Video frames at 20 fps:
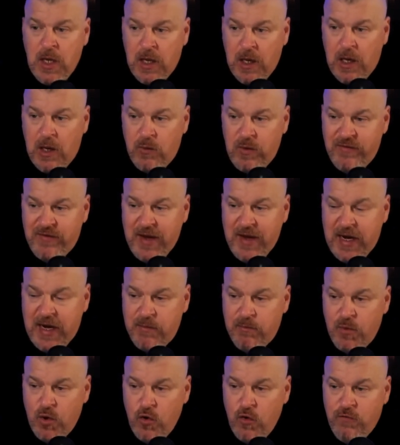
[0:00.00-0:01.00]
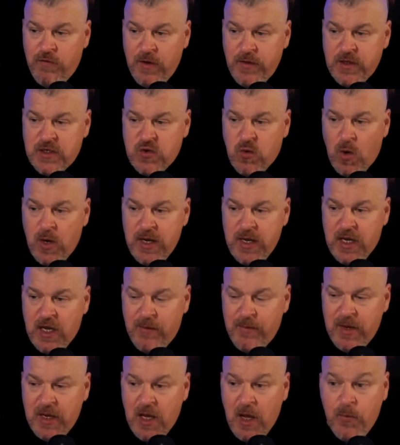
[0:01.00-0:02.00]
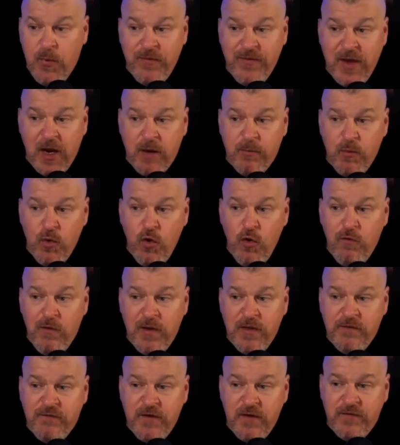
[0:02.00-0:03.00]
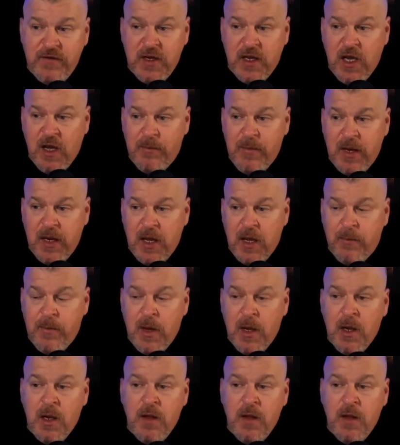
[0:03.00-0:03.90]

Uh, we've got a move on the twenty coming up. We've got a move on the fifty coming up.